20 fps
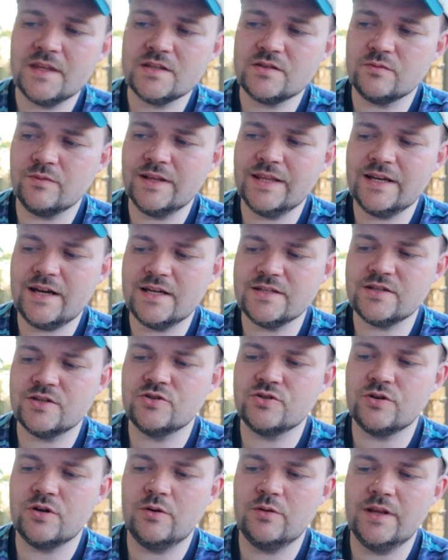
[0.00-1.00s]
it's a really nice
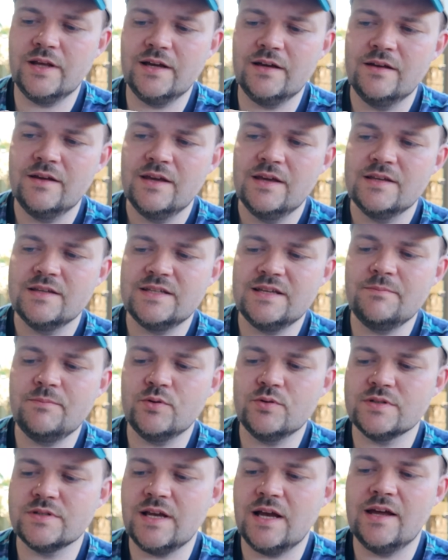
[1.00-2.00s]
controller,
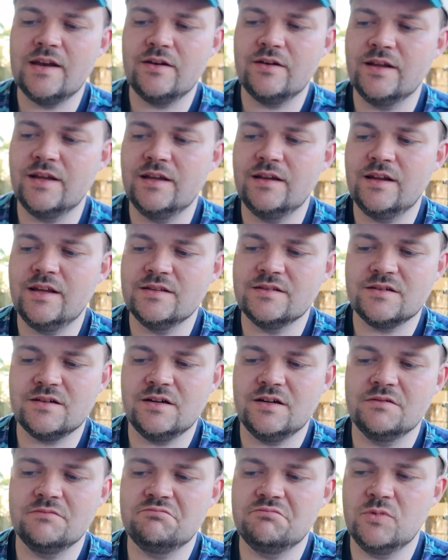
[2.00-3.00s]
simple design on it. It's
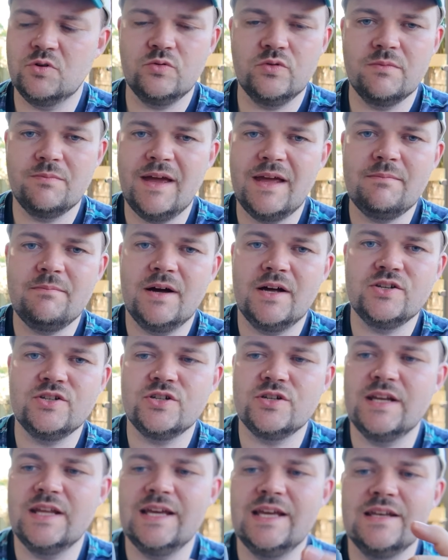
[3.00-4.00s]
got all the main buttons
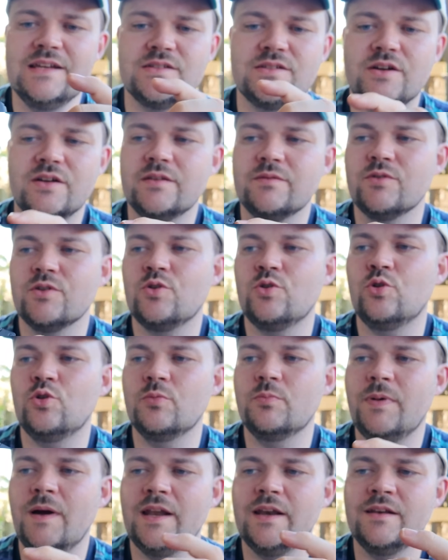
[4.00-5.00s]
you need. It's got the
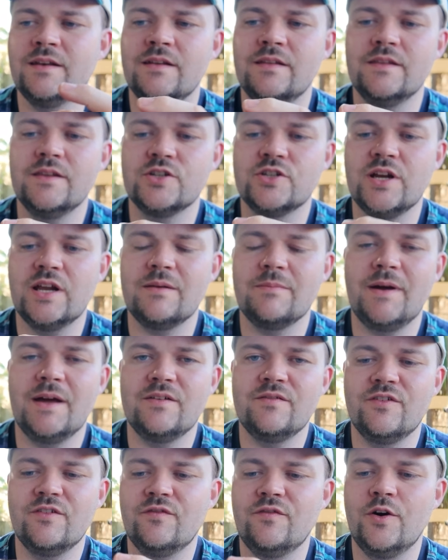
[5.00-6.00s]
record button, the shutter
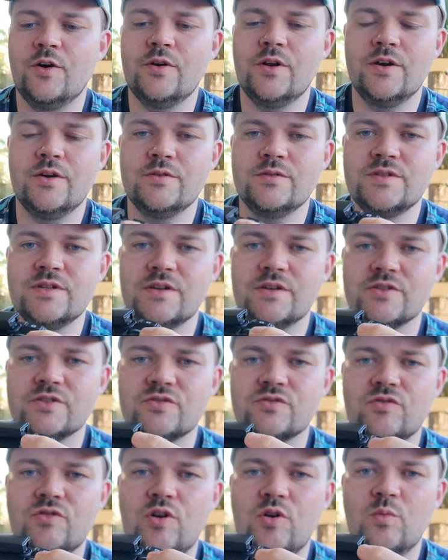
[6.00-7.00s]
button for photos. You've got a
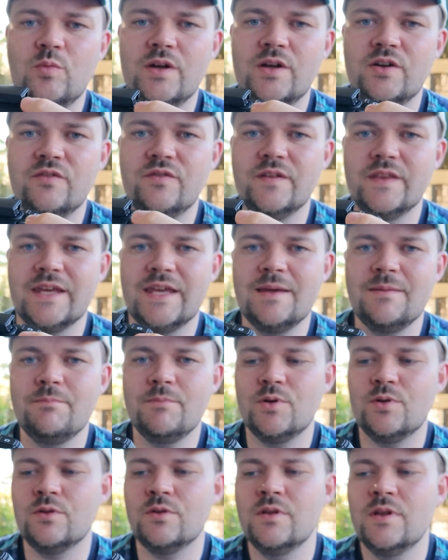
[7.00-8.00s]
scroll wheel for the
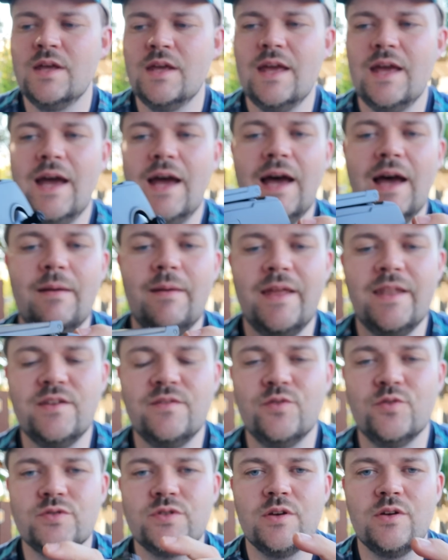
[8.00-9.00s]
gimbal, uh, and
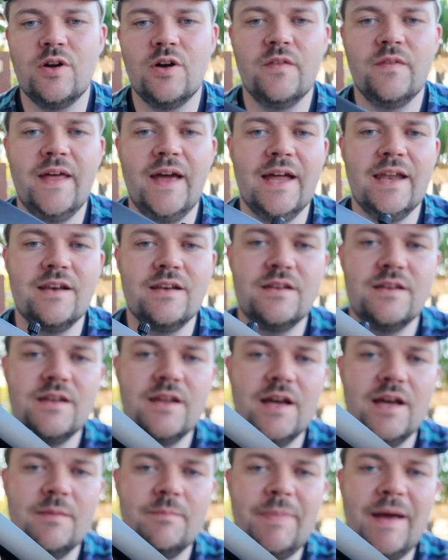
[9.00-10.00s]
you've also got that
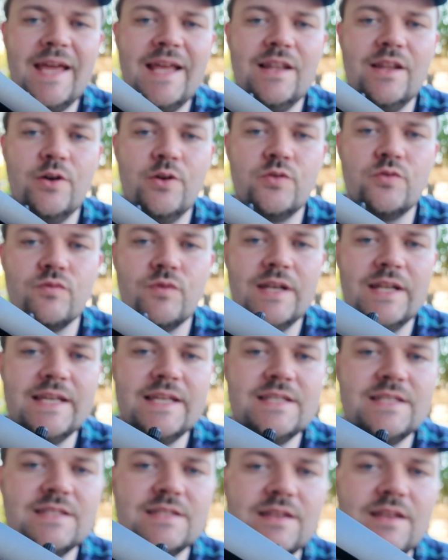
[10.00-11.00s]
uh, payload
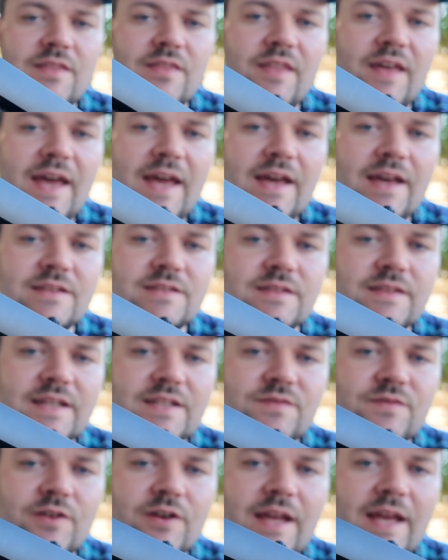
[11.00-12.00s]
release there. So
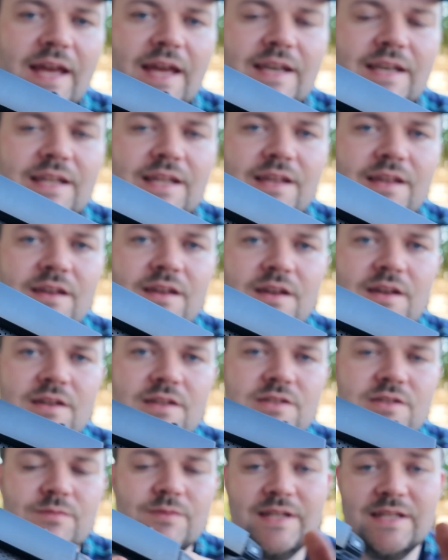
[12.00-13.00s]
that's very handy
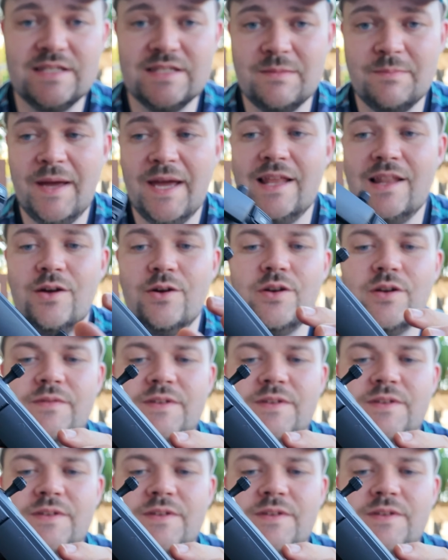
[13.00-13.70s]
to release the payload,